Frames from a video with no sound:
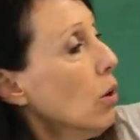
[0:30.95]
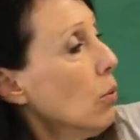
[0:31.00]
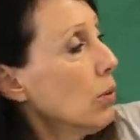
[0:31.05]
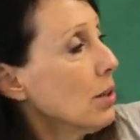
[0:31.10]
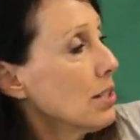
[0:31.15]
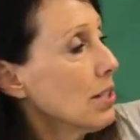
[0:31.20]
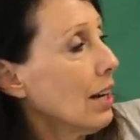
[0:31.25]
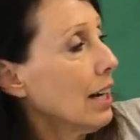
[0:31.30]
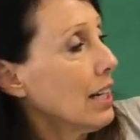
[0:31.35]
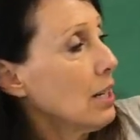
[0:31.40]

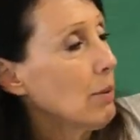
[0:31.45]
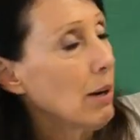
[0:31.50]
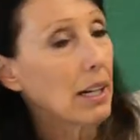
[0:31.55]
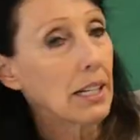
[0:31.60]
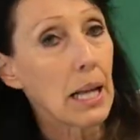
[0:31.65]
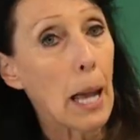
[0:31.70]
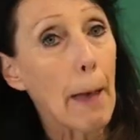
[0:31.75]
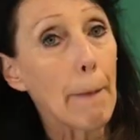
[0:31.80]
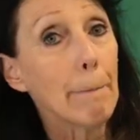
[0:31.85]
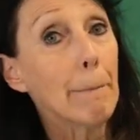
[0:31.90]
We're talking about
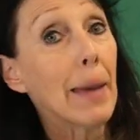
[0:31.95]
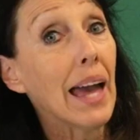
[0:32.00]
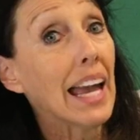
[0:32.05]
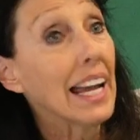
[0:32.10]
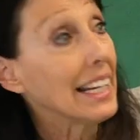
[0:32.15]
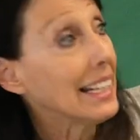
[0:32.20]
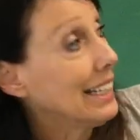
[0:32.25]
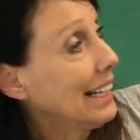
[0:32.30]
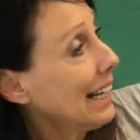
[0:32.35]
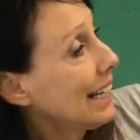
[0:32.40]

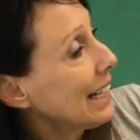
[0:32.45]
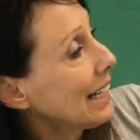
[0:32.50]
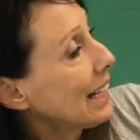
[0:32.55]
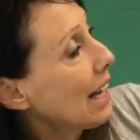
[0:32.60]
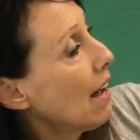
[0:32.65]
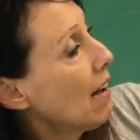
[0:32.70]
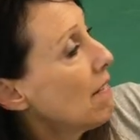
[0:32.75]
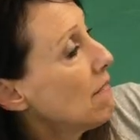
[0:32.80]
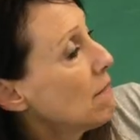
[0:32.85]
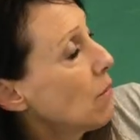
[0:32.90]
magnetic
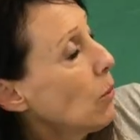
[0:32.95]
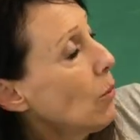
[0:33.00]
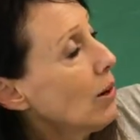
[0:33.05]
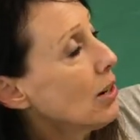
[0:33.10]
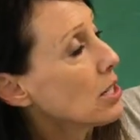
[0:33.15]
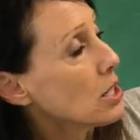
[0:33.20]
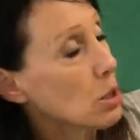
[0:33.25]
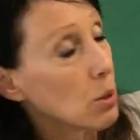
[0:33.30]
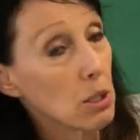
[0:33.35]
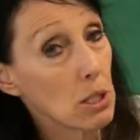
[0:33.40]

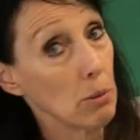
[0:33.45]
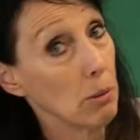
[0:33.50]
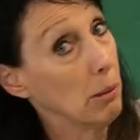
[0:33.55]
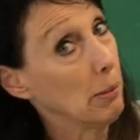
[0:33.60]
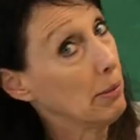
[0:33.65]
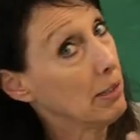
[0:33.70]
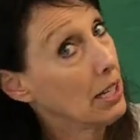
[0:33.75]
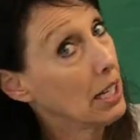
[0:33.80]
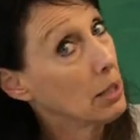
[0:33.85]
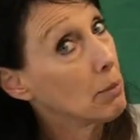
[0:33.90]
force because we
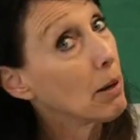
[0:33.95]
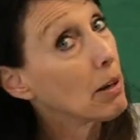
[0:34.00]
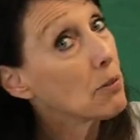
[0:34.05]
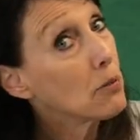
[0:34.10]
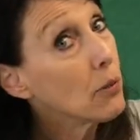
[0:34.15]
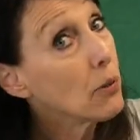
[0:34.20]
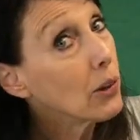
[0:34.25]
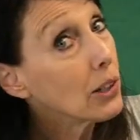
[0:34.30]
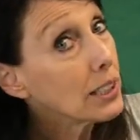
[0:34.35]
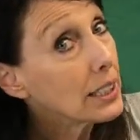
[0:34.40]
were talking about
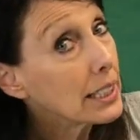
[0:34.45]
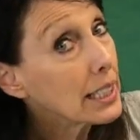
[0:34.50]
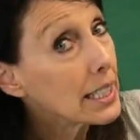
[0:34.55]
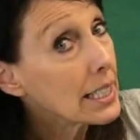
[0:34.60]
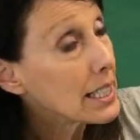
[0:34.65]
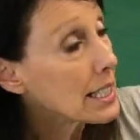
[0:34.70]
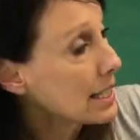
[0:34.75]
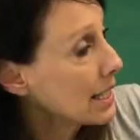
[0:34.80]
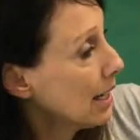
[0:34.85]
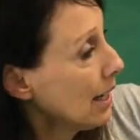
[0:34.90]

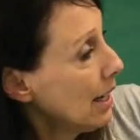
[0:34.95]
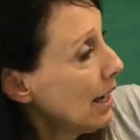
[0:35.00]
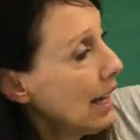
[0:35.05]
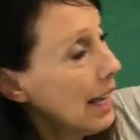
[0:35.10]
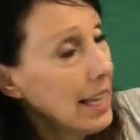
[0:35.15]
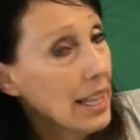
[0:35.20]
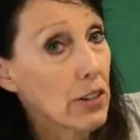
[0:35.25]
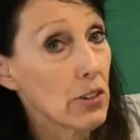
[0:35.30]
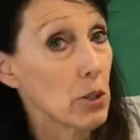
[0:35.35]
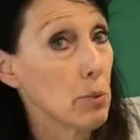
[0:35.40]
forces.
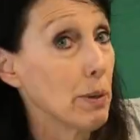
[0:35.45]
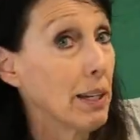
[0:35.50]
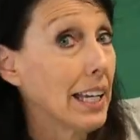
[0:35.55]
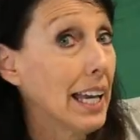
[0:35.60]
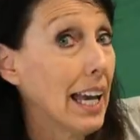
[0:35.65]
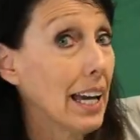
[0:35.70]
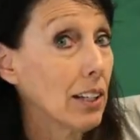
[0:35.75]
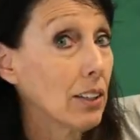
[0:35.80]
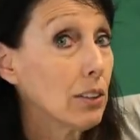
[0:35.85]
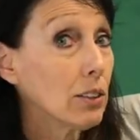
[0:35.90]
There's a
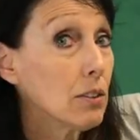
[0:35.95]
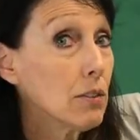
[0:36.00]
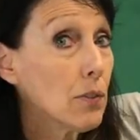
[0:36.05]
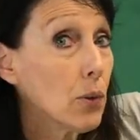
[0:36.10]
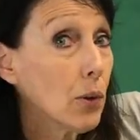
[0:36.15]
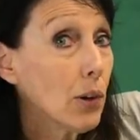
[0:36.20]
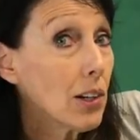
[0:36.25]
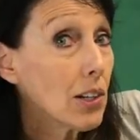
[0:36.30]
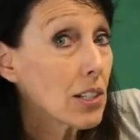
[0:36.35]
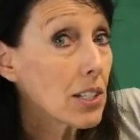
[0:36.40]
mechanical
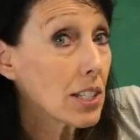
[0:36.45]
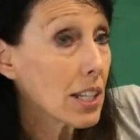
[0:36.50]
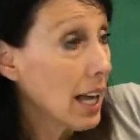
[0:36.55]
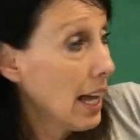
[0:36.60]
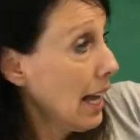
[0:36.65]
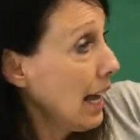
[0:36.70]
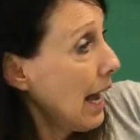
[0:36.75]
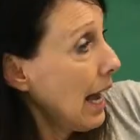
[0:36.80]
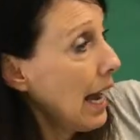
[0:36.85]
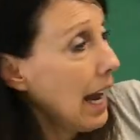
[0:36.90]
force,
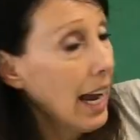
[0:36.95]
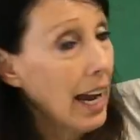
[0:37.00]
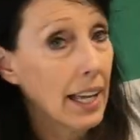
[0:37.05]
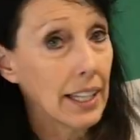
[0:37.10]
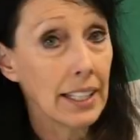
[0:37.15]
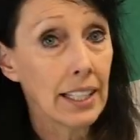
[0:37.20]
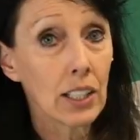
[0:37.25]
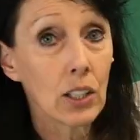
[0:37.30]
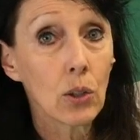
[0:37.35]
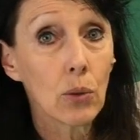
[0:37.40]

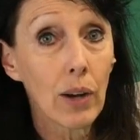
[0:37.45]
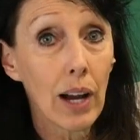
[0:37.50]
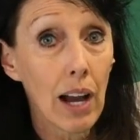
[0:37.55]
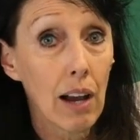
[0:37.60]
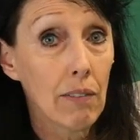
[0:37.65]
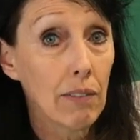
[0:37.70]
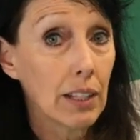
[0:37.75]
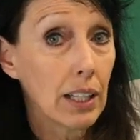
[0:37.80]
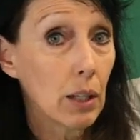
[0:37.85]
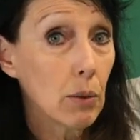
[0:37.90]
and then
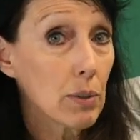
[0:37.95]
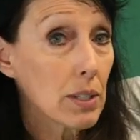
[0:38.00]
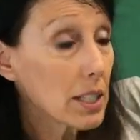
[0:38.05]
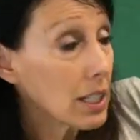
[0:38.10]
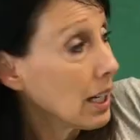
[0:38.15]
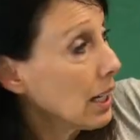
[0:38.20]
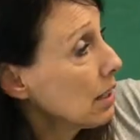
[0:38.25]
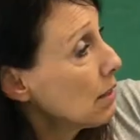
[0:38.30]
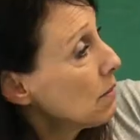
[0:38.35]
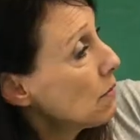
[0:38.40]
gravity was a
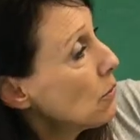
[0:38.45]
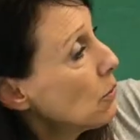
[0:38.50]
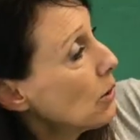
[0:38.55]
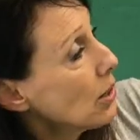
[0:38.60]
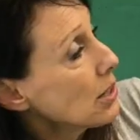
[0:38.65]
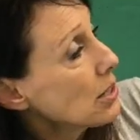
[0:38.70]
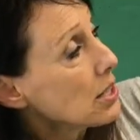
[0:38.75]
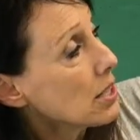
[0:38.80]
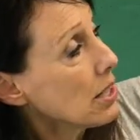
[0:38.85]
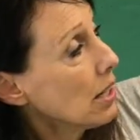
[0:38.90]
kind of
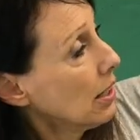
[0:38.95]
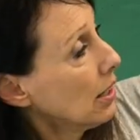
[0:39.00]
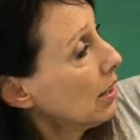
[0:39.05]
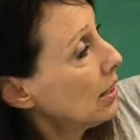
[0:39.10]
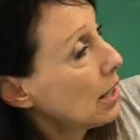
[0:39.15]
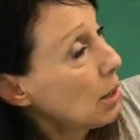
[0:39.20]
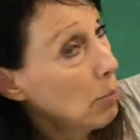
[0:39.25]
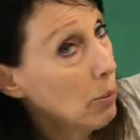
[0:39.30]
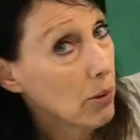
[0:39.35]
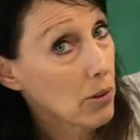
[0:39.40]
force
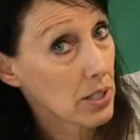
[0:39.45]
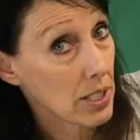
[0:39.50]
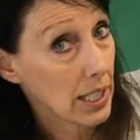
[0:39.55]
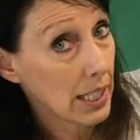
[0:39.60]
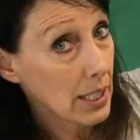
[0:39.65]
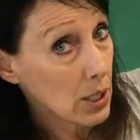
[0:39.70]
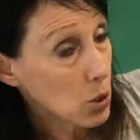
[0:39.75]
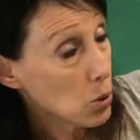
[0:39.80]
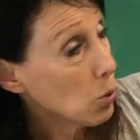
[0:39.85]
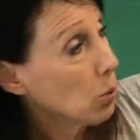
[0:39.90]
that pulls
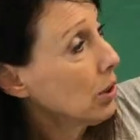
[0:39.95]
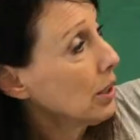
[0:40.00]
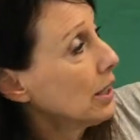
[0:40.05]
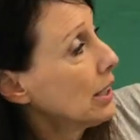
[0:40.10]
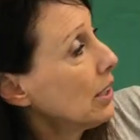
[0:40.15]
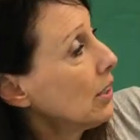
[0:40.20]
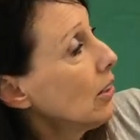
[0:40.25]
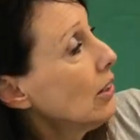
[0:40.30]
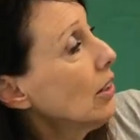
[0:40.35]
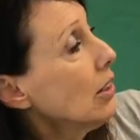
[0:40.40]
things toward
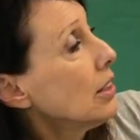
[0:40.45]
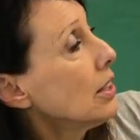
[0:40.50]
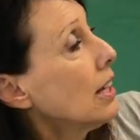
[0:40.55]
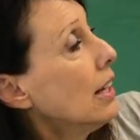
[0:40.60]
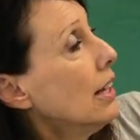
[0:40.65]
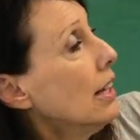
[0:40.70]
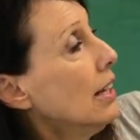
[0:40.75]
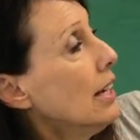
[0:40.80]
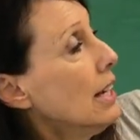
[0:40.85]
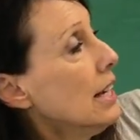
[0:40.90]
the earth.
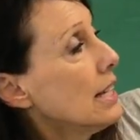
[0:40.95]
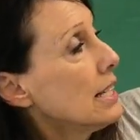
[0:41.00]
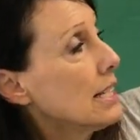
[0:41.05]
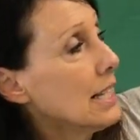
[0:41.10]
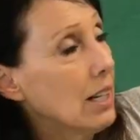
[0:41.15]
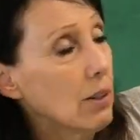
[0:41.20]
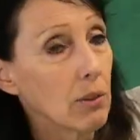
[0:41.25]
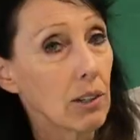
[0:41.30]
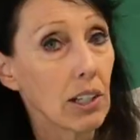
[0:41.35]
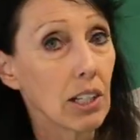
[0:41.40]

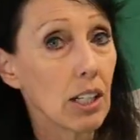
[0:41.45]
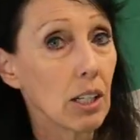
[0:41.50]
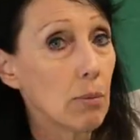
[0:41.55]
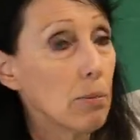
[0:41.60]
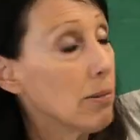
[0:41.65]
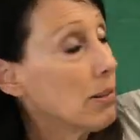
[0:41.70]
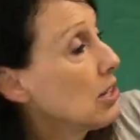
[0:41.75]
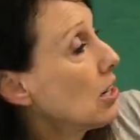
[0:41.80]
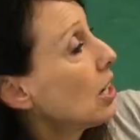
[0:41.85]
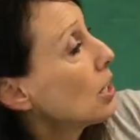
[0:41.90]
Today we're going to
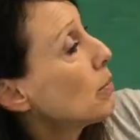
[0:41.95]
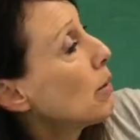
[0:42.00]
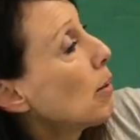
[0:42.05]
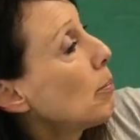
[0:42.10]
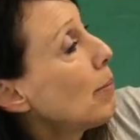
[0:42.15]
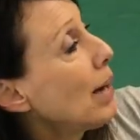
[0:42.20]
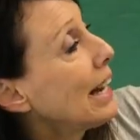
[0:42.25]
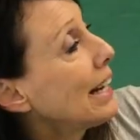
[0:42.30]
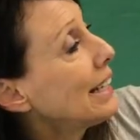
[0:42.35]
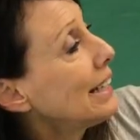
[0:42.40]
talk about
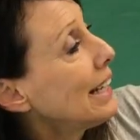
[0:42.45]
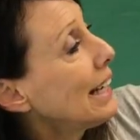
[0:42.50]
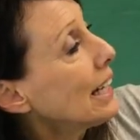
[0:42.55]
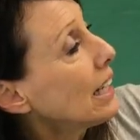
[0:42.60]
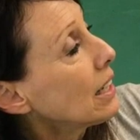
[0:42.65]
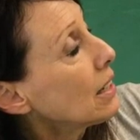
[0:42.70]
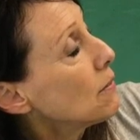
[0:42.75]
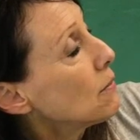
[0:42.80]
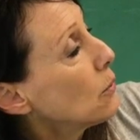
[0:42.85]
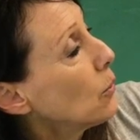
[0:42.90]

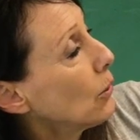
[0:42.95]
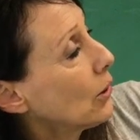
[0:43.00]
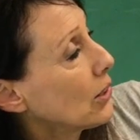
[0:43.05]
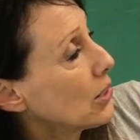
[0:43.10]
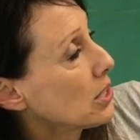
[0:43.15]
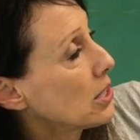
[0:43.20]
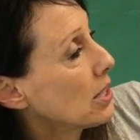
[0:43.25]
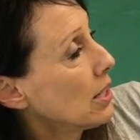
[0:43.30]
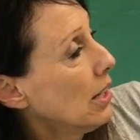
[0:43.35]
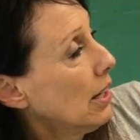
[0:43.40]
magnetic
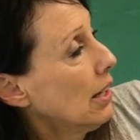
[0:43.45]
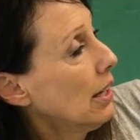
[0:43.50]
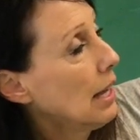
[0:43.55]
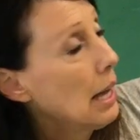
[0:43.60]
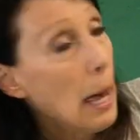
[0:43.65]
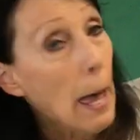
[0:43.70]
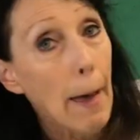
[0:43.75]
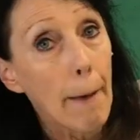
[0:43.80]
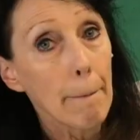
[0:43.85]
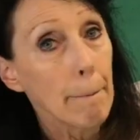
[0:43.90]
force.
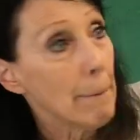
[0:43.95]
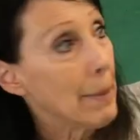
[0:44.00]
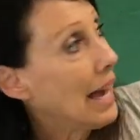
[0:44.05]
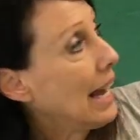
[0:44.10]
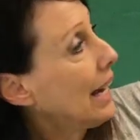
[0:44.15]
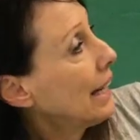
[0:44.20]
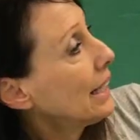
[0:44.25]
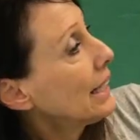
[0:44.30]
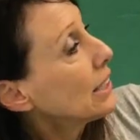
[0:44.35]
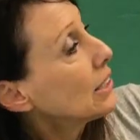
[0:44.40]

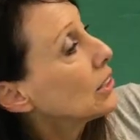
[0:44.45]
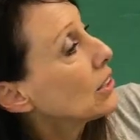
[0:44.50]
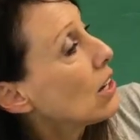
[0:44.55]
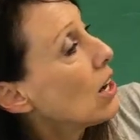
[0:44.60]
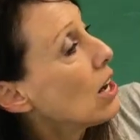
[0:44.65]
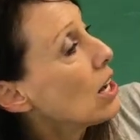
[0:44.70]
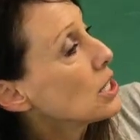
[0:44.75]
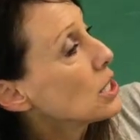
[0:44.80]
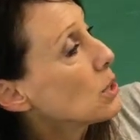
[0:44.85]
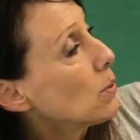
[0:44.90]
Magnets
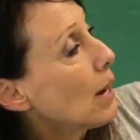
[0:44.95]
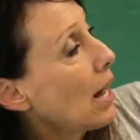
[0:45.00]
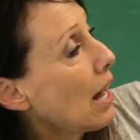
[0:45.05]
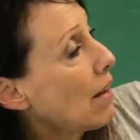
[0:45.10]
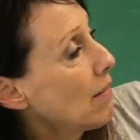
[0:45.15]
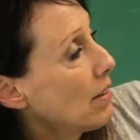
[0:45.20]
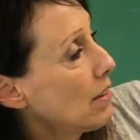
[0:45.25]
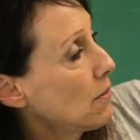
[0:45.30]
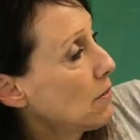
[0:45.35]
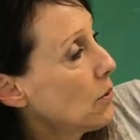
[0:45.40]
also
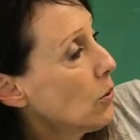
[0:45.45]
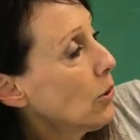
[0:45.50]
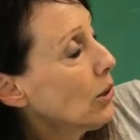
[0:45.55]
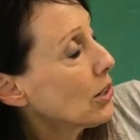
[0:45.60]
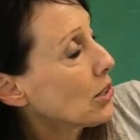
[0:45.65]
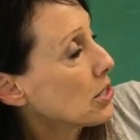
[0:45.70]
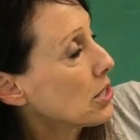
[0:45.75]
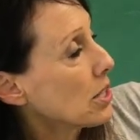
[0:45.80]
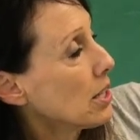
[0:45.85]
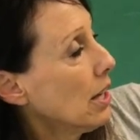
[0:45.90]
have a
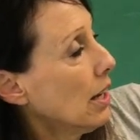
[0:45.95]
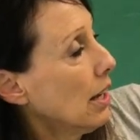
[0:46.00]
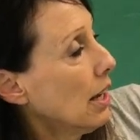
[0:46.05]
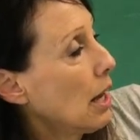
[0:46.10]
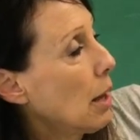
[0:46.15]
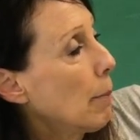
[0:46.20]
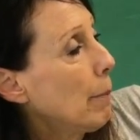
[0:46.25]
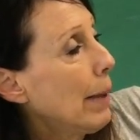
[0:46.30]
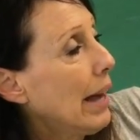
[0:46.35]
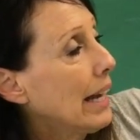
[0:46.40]
force.
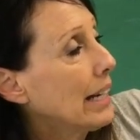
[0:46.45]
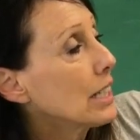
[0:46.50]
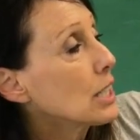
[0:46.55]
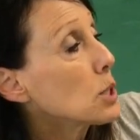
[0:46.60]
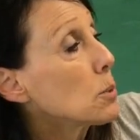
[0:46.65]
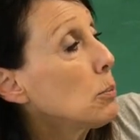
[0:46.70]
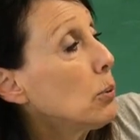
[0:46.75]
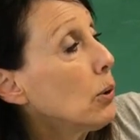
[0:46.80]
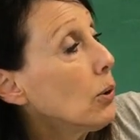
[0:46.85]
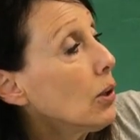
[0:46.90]

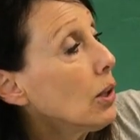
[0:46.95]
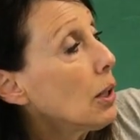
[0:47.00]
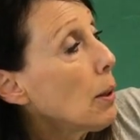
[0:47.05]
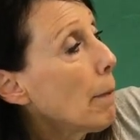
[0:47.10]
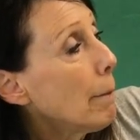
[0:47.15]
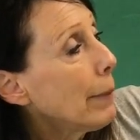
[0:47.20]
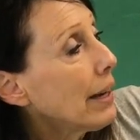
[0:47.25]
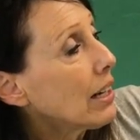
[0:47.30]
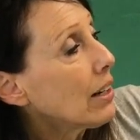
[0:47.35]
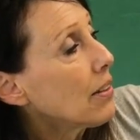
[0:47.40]
Magnets pull
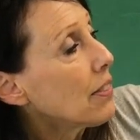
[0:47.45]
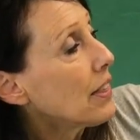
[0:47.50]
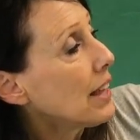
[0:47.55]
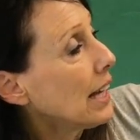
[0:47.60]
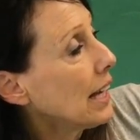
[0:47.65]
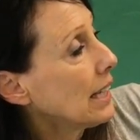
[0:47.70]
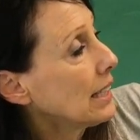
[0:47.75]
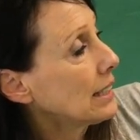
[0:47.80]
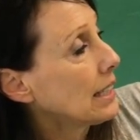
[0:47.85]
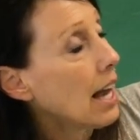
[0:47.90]
metal
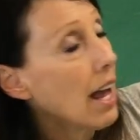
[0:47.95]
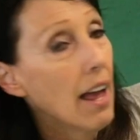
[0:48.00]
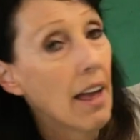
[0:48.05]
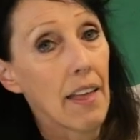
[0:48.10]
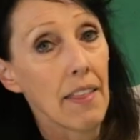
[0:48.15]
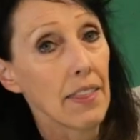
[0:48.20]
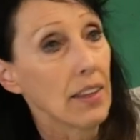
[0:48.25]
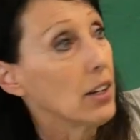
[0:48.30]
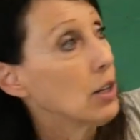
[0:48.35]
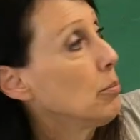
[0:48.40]
things
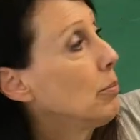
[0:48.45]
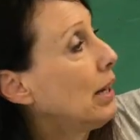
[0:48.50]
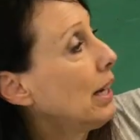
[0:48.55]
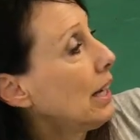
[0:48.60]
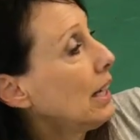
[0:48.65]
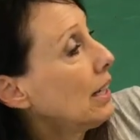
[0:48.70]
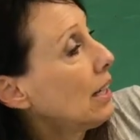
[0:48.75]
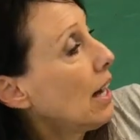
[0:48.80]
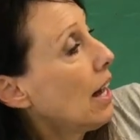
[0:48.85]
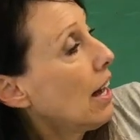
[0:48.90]
that are
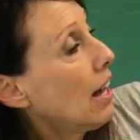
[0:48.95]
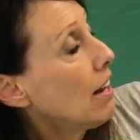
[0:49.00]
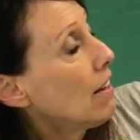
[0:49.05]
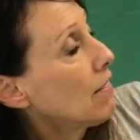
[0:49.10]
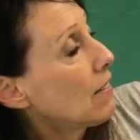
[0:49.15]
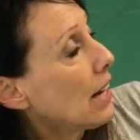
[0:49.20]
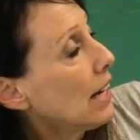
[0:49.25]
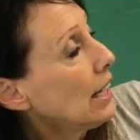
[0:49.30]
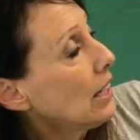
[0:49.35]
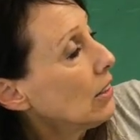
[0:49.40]
made of
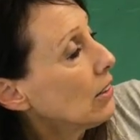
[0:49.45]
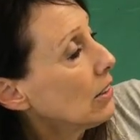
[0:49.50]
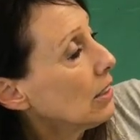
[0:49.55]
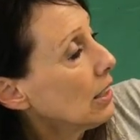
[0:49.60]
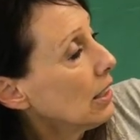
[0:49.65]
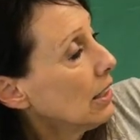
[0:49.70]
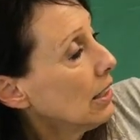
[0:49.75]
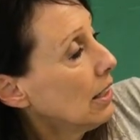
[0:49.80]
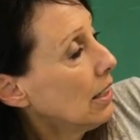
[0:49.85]
iron.